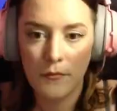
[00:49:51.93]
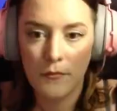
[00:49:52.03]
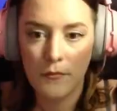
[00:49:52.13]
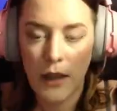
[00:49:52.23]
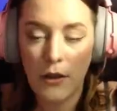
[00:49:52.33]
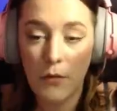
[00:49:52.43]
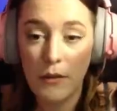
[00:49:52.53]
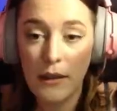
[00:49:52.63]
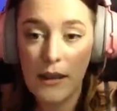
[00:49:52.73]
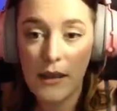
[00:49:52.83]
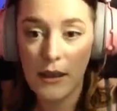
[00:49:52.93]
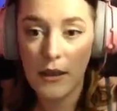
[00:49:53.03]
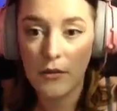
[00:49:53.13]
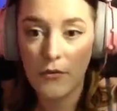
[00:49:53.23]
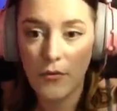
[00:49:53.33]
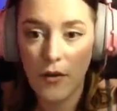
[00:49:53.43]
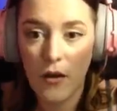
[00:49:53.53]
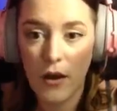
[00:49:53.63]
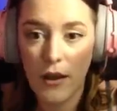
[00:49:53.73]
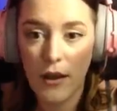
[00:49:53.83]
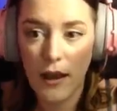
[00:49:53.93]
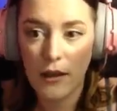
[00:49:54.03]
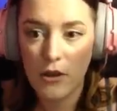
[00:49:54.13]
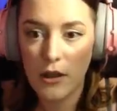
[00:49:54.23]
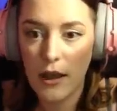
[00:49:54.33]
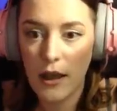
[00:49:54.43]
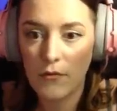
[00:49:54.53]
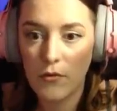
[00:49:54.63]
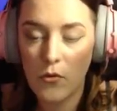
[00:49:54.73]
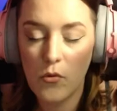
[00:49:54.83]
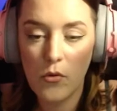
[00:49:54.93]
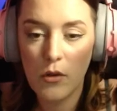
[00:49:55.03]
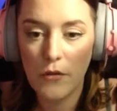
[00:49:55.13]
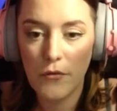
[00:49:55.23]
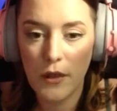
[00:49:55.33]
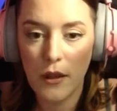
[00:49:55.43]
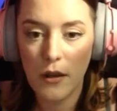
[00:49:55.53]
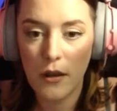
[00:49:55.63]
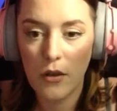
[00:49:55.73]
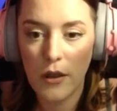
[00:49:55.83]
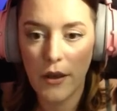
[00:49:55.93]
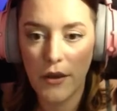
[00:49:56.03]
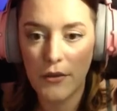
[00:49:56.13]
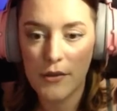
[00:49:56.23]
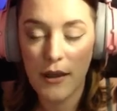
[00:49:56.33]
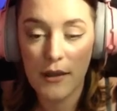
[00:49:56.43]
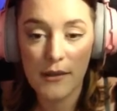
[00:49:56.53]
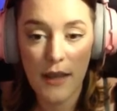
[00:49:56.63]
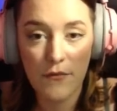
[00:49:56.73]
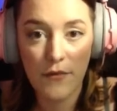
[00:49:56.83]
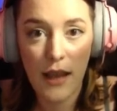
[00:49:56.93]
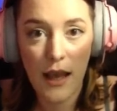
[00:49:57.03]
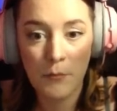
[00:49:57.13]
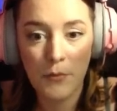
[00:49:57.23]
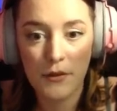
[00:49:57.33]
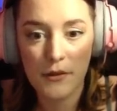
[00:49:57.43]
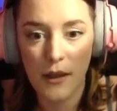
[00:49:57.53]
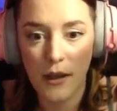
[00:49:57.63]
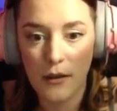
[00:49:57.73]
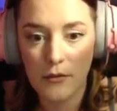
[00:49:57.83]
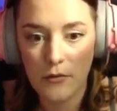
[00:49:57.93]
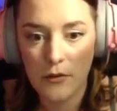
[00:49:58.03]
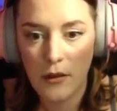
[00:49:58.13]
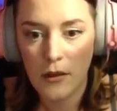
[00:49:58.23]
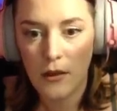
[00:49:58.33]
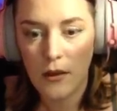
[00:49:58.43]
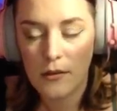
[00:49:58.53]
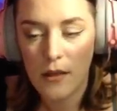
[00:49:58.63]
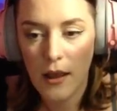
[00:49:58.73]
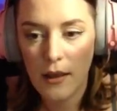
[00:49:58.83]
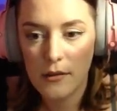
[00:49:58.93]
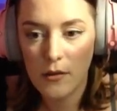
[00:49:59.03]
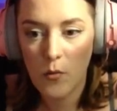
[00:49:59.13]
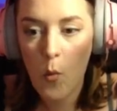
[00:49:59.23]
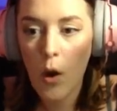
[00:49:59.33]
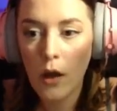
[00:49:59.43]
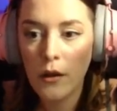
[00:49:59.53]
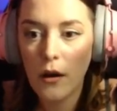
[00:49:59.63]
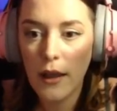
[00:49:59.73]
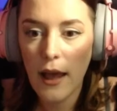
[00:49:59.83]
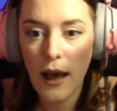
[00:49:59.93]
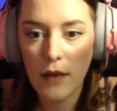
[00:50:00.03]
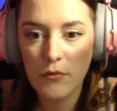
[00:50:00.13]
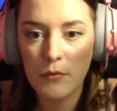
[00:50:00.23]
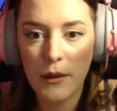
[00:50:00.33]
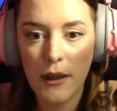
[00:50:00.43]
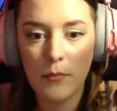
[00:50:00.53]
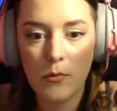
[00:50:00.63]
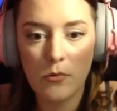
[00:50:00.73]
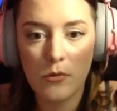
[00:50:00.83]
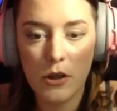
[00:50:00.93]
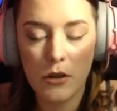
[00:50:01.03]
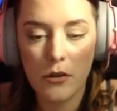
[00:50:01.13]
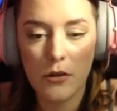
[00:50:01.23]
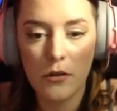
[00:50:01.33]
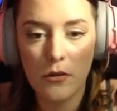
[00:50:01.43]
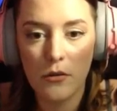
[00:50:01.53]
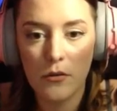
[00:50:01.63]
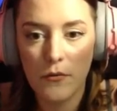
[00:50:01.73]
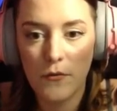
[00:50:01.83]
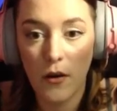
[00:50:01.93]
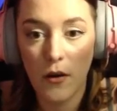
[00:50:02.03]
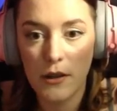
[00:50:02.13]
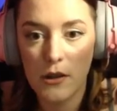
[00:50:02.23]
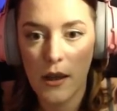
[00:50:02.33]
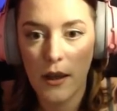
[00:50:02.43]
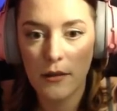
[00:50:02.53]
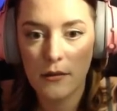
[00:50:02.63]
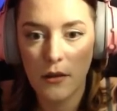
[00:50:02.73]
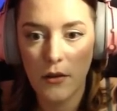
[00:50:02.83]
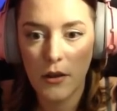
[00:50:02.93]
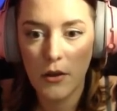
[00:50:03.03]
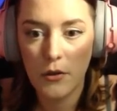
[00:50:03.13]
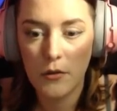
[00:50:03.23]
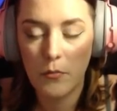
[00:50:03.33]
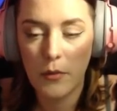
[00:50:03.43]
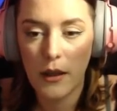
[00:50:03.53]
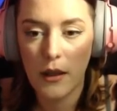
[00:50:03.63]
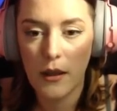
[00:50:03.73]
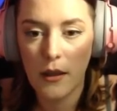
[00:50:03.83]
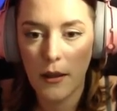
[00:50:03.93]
And I believe I actually have all of the locker codes except for Lambert's now. So that is the one I haven't been able to find yet. So it could be